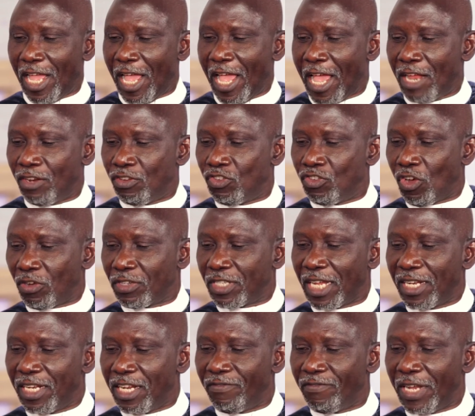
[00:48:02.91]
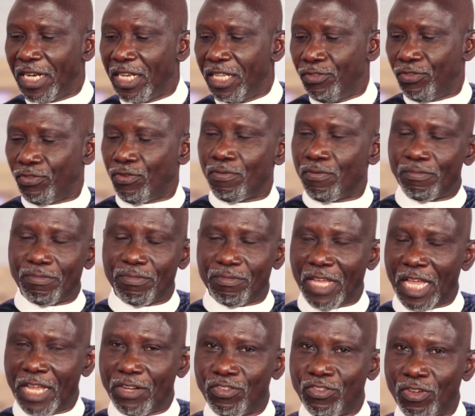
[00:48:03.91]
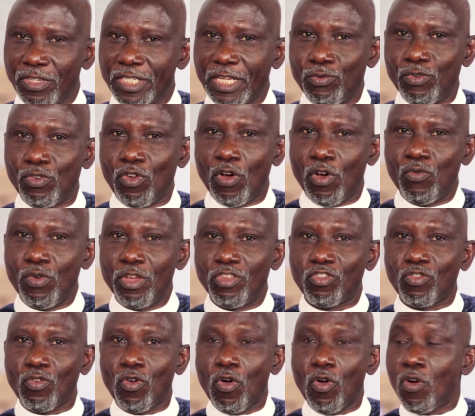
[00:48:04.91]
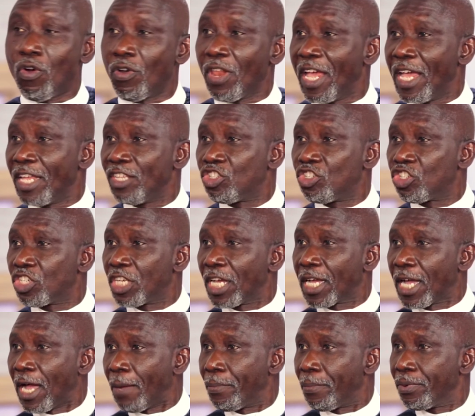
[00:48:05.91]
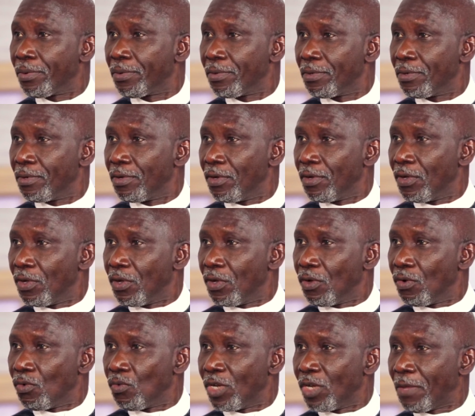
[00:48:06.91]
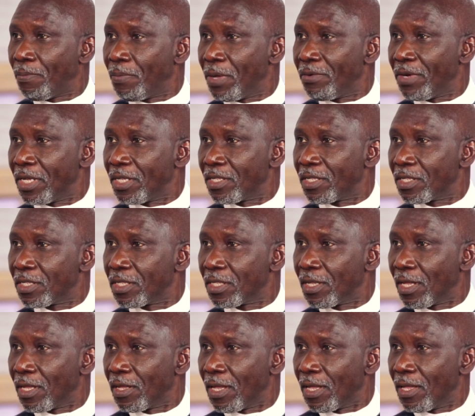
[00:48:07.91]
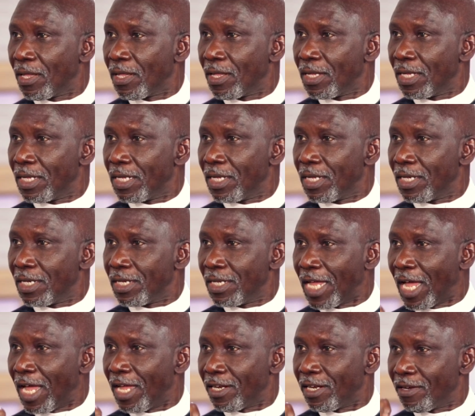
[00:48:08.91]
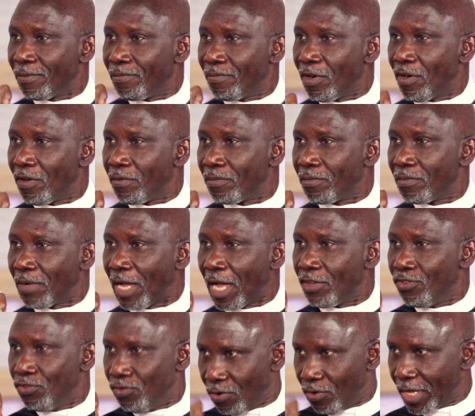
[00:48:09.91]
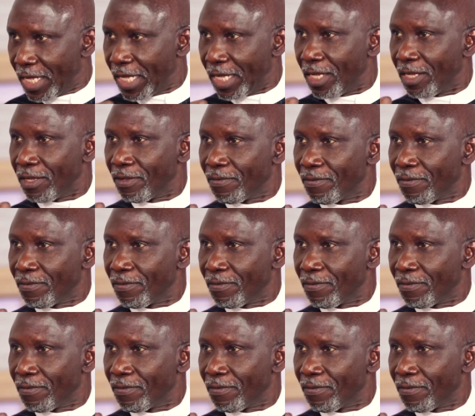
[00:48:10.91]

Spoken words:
A daughter never leaves home. A daughter would always call and check up with the parents. Dad, mom, are you okay?